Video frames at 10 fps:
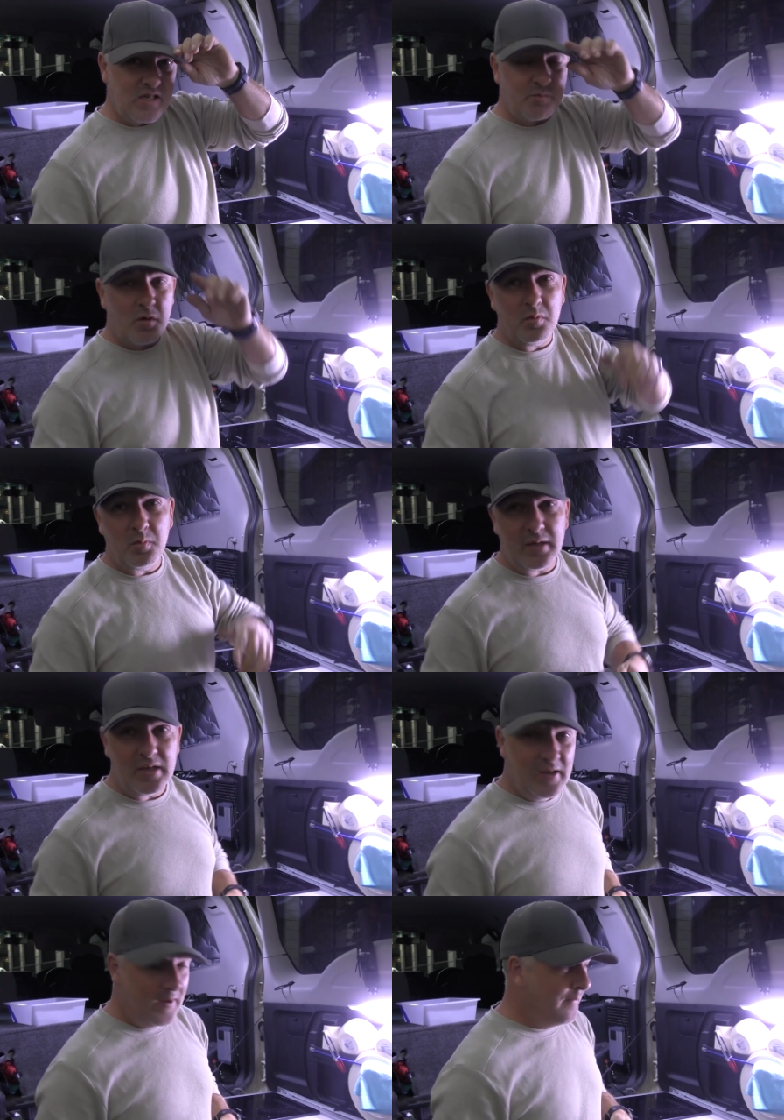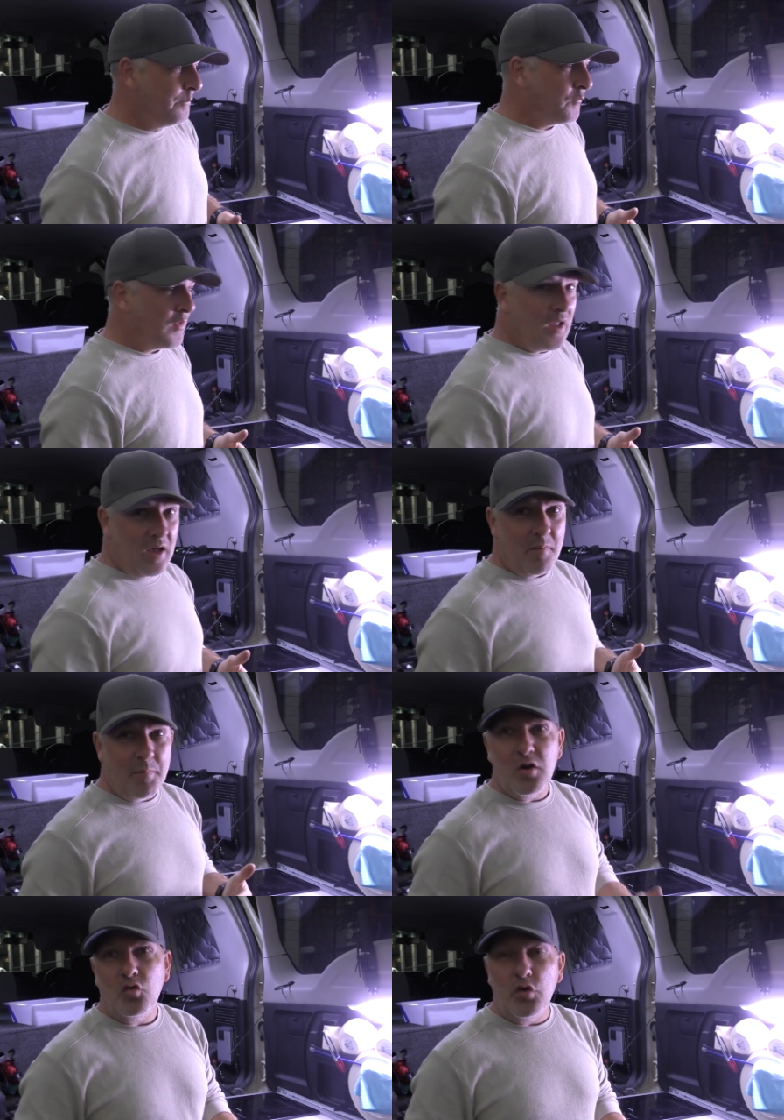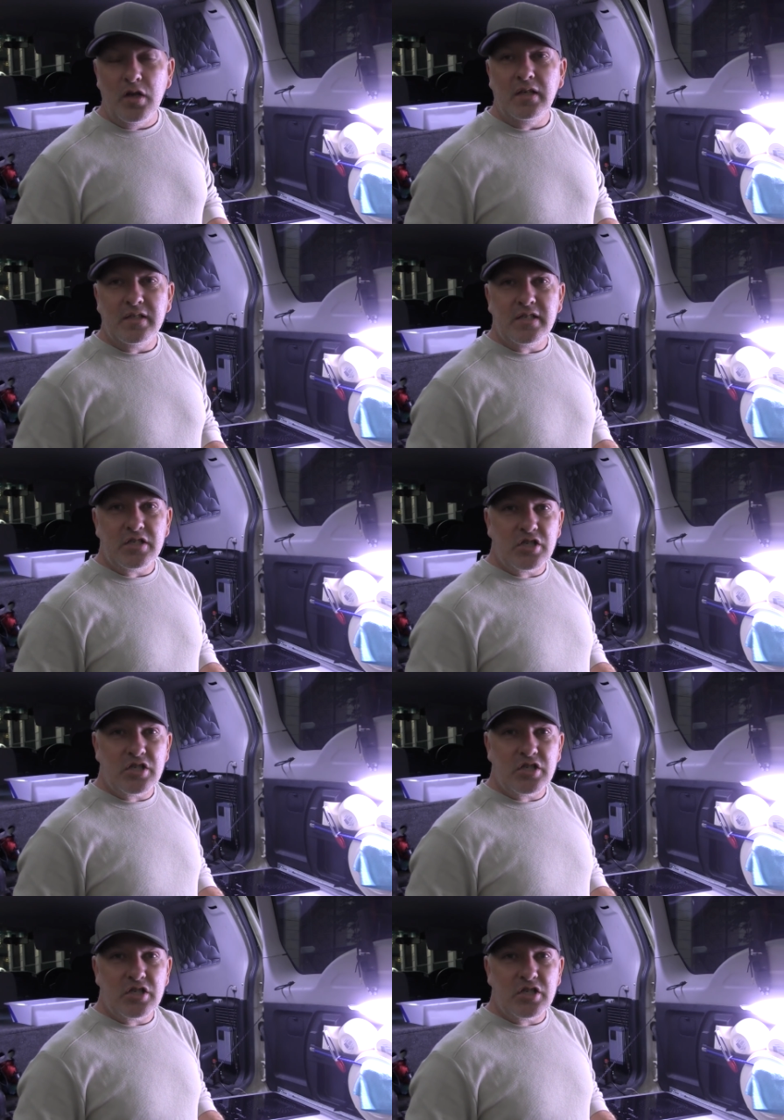That's probably a better realistic